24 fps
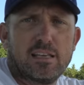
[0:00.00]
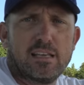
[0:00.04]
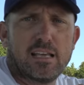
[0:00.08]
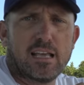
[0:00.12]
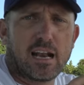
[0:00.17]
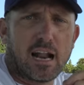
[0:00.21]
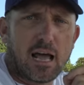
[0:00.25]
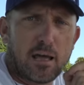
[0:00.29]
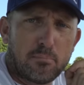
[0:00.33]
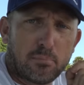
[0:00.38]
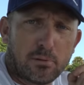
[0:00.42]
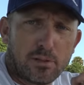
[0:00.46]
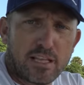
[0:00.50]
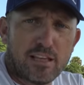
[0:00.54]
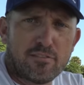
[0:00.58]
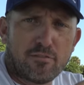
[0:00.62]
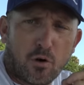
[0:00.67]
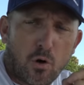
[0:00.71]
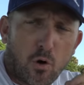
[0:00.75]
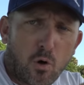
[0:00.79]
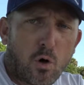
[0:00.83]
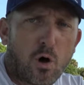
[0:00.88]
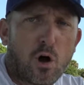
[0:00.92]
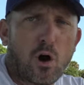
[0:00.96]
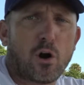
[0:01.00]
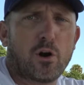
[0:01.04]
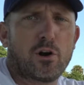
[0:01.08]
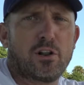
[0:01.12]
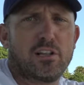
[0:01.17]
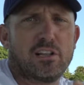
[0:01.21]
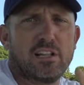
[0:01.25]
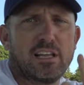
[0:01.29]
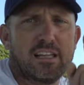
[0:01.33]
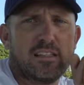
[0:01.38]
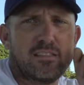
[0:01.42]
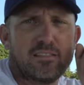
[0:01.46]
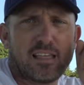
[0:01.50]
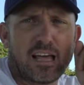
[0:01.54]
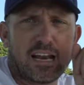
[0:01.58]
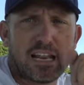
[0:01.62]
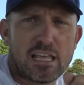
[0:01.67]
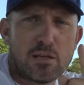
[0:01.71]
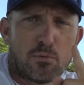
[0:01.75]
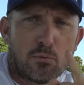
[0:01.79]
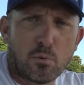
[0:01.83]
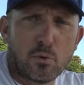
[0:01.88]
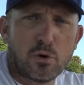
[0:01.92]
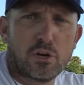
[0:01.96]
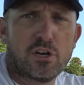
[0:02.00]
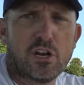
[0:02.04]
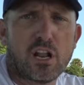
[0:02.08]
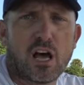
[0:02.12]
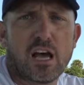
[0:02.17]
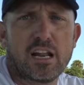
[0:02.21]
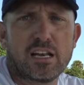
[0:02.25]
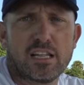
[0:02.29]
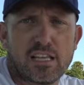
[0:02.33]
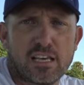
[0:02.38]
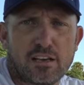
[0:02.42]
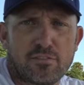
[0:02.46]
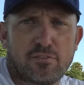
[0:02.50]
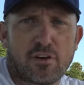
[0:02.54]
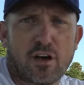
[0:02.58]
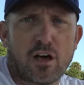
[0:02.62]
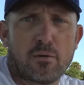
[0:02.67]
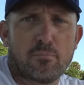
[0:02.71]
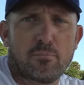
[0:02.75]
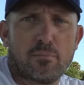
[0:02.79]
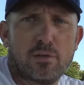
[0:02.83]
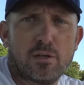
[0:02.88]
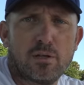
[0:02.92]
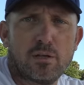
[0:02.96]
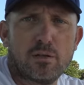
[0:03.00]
And I believe wholeheartedly that he would not give up